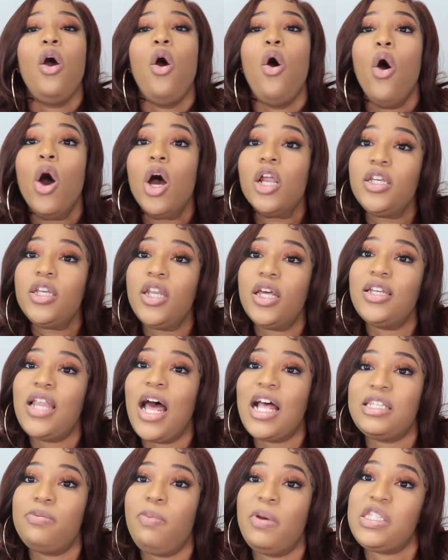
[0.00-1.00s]
under
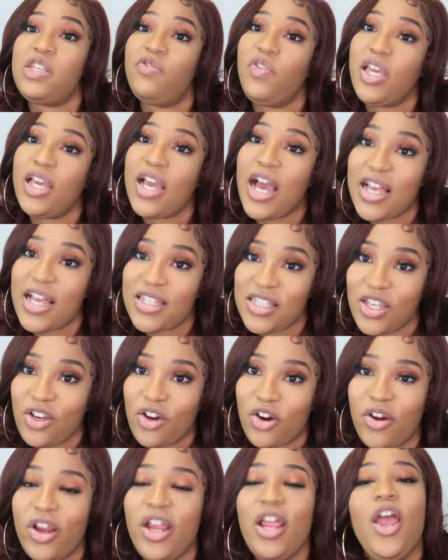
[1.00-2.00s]
that specific
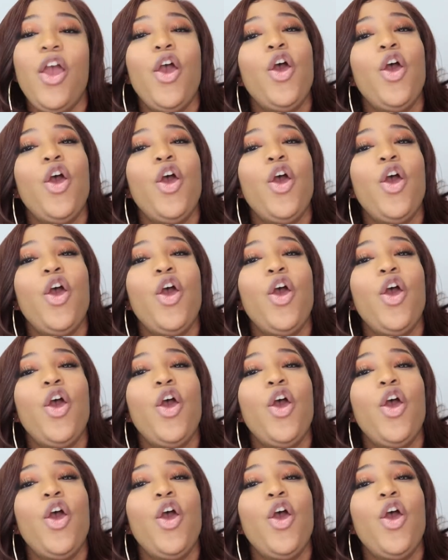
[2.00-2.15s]
category.